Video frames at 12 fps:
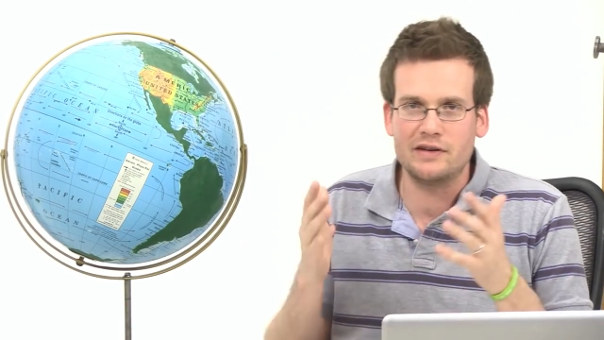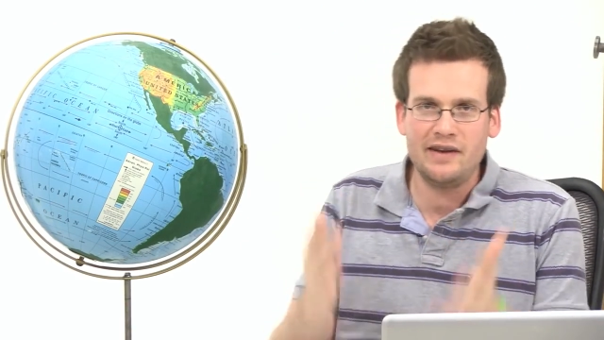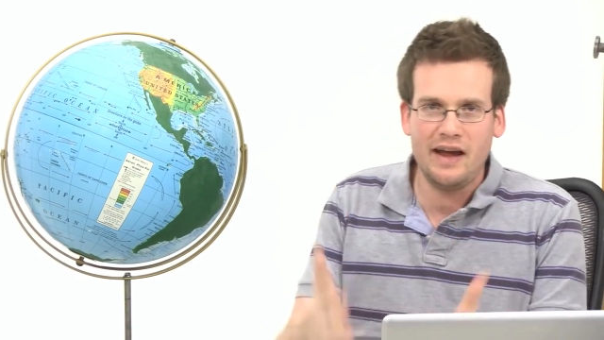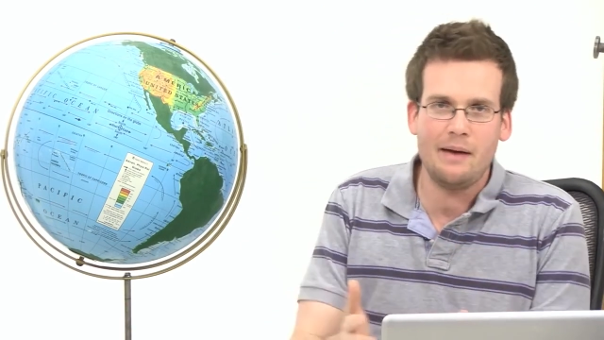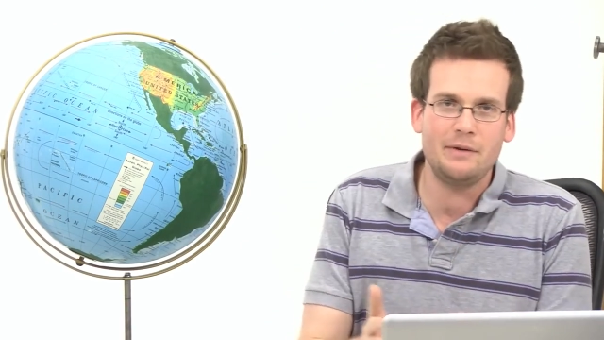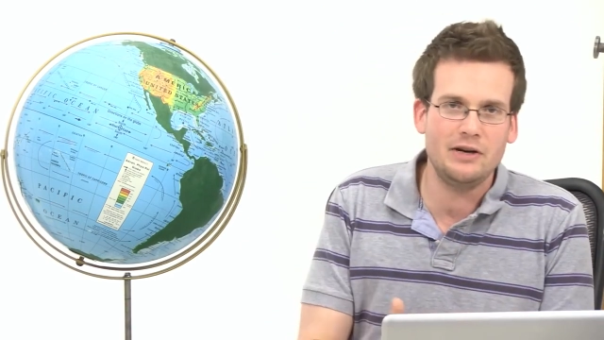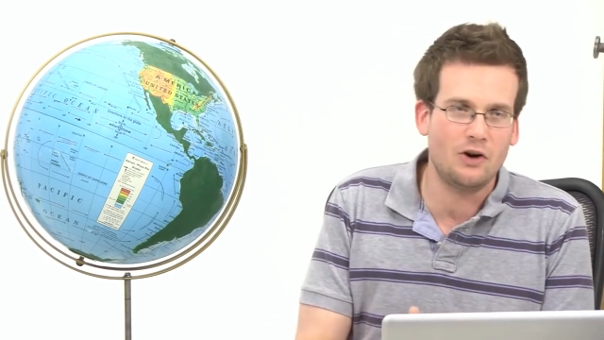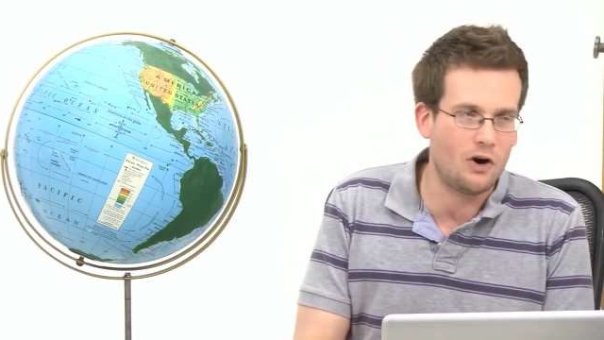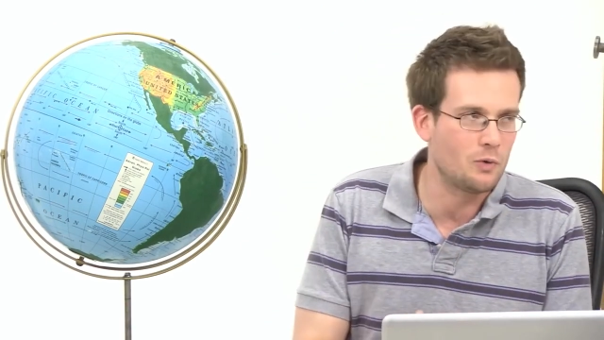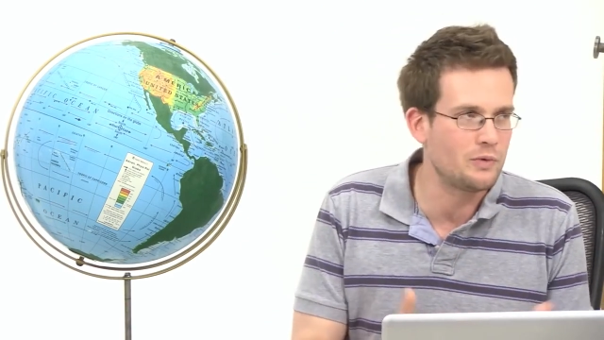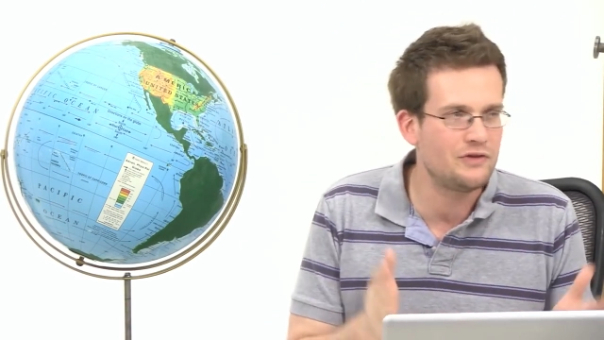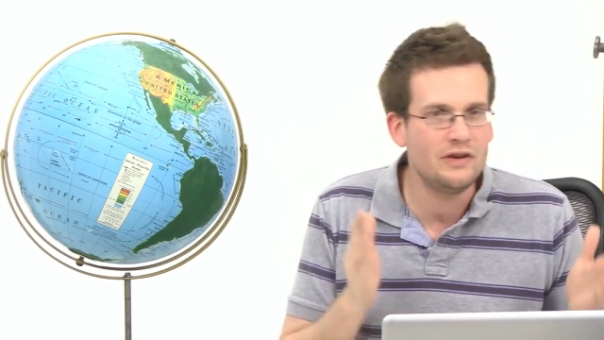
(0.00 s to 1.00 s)
that Tammany
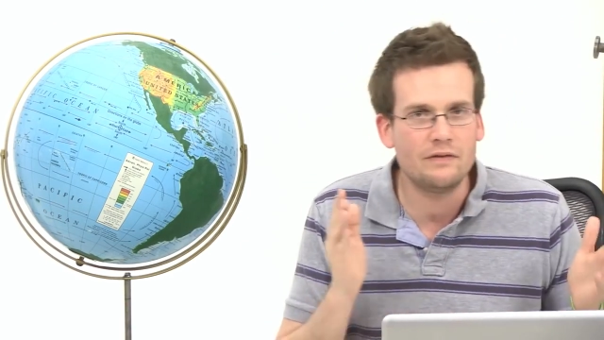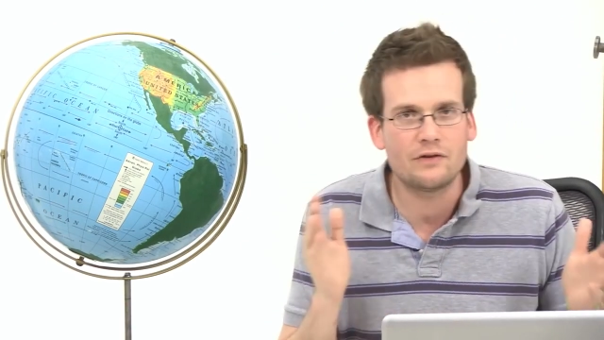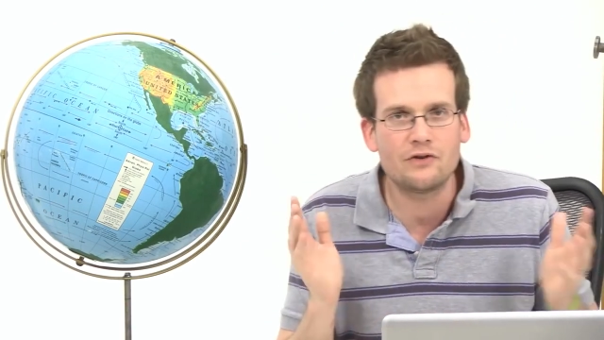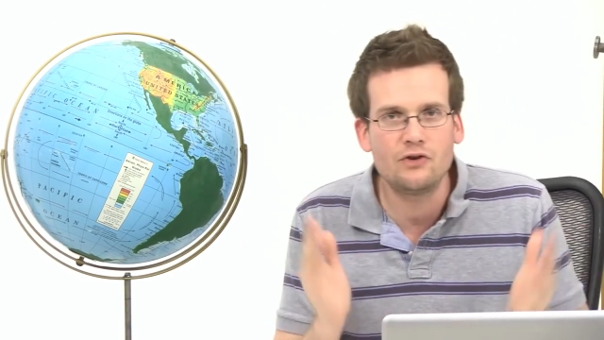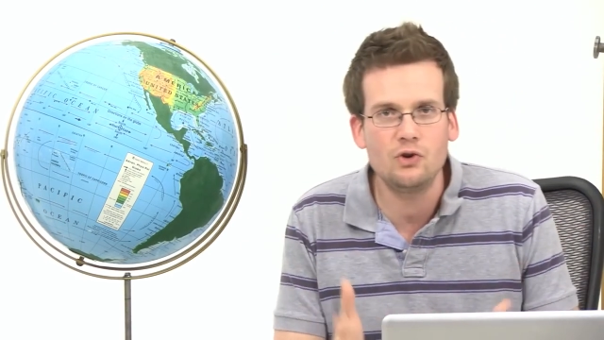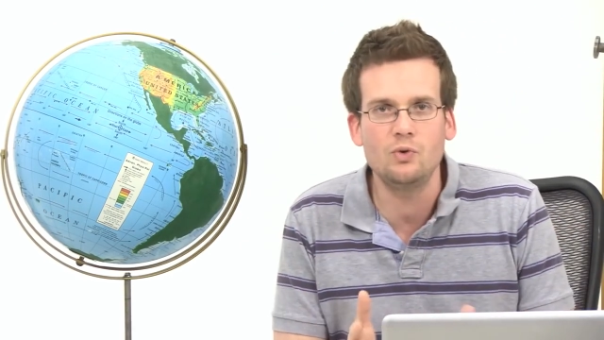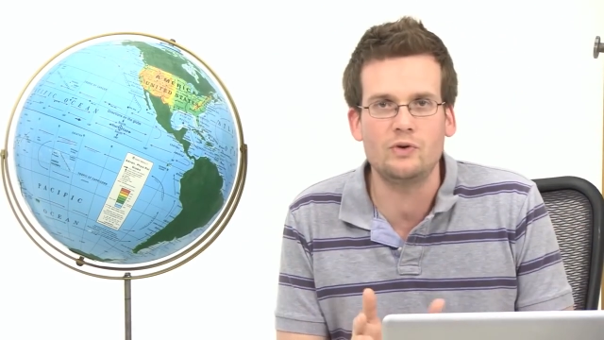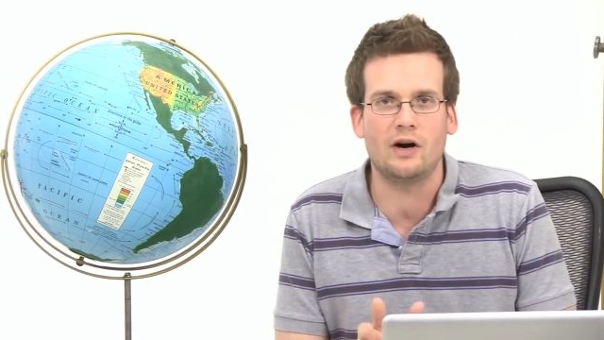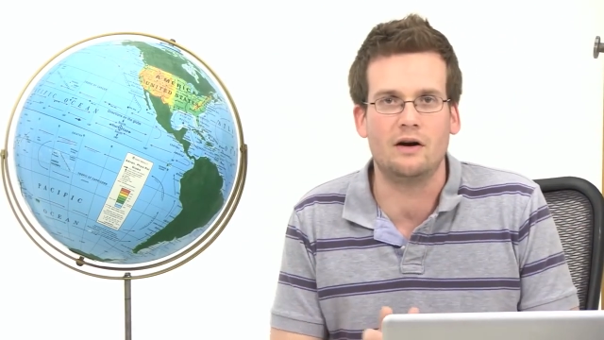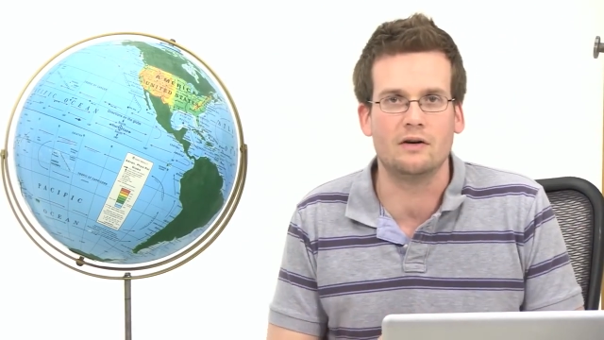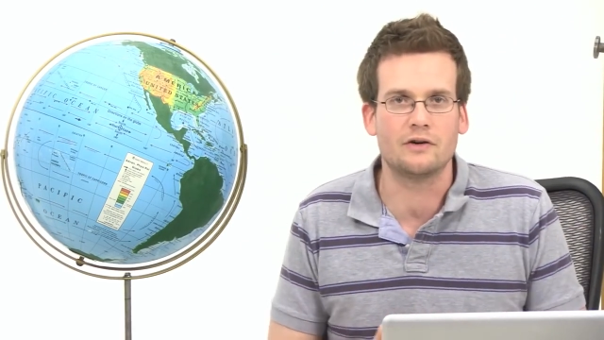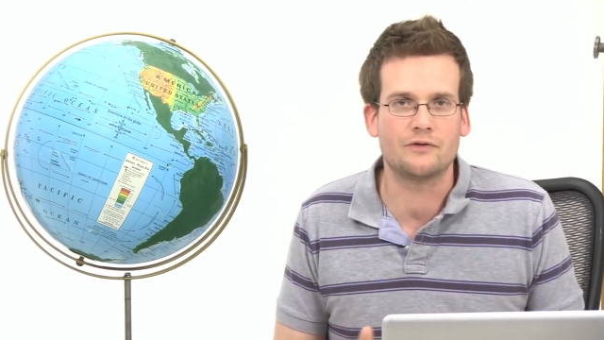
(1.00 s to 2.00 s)
Hall received
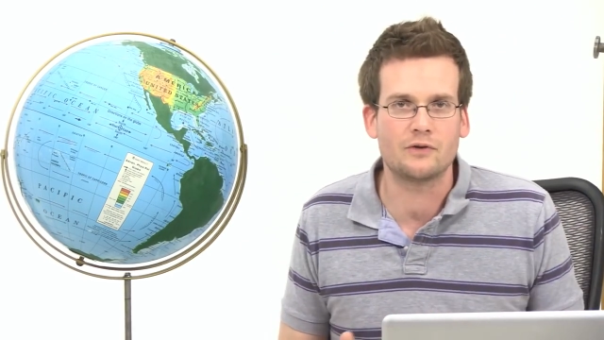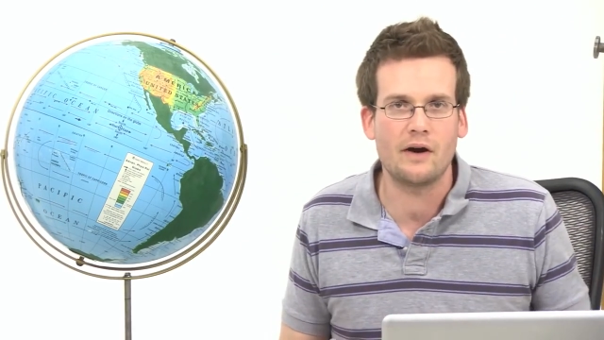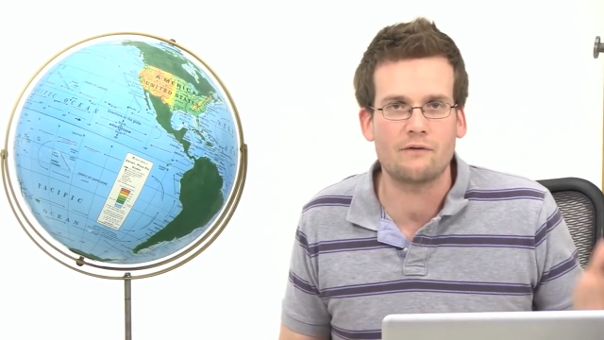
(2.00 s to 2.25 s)
$2 for